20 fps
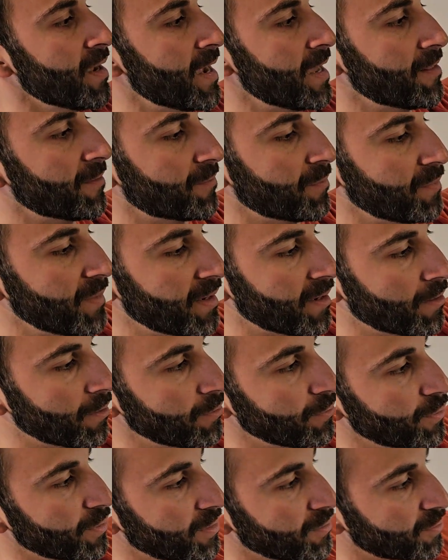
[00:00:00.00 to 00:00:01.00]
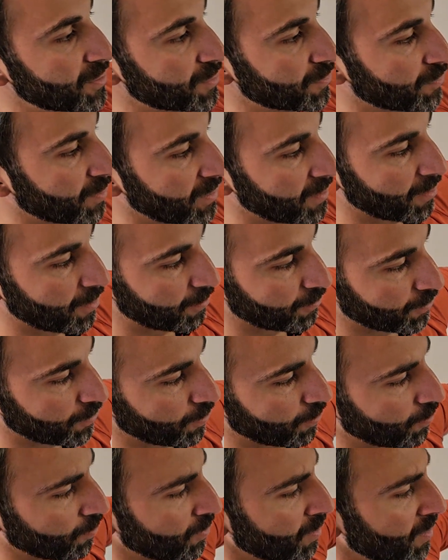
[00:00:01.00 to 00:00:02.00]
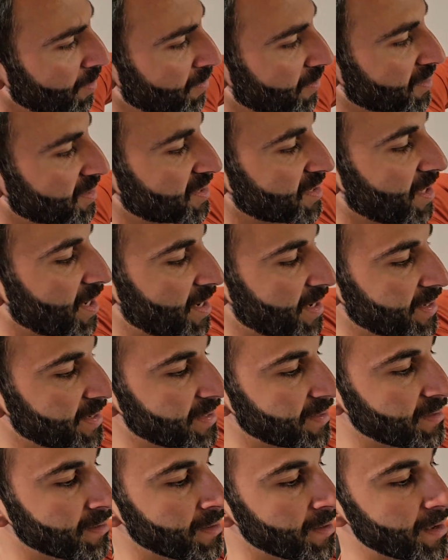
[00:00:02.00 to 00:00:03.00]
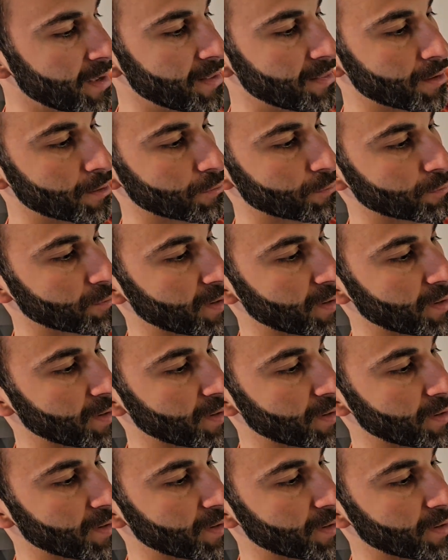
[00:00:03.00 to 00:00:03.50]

And then from there, you can just run it through the side and then